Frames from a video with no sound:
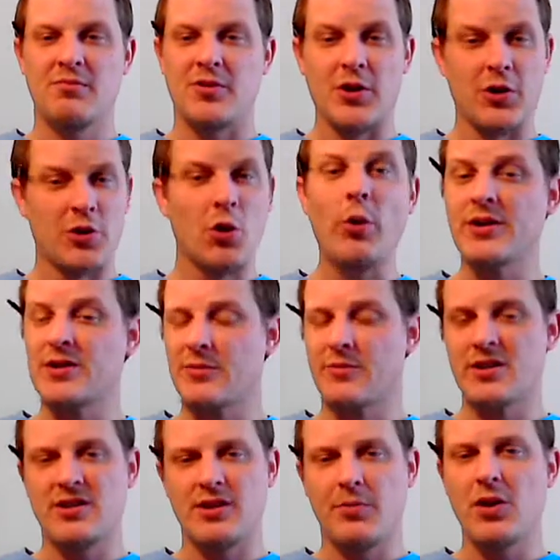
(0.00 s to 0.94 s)
They're going to
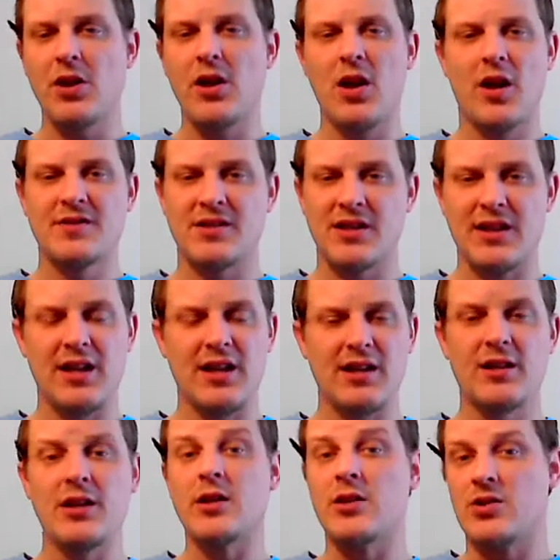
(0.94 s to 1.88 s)
miss the playoffs
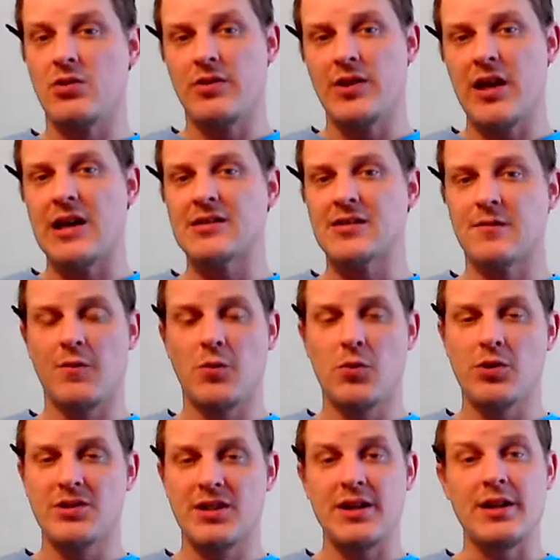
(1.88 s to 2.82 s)
again in
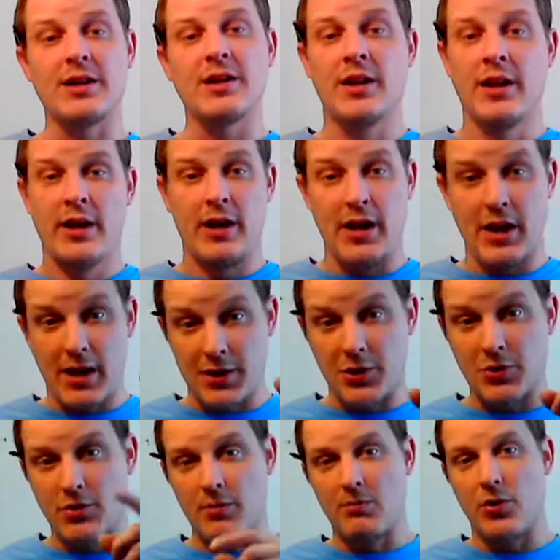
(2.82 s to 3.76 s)
2014,
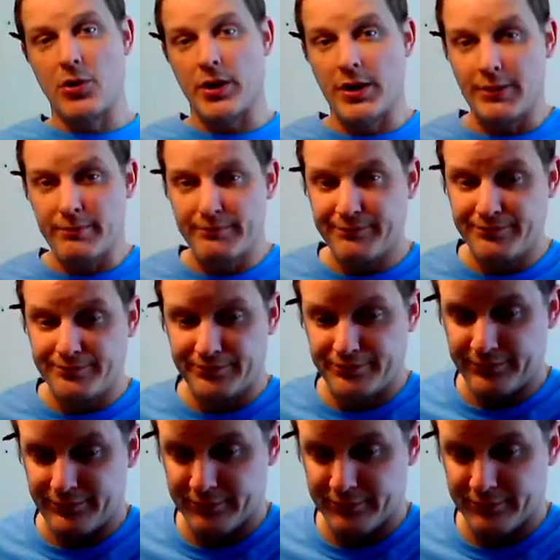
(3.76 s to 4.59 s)
and you can book it.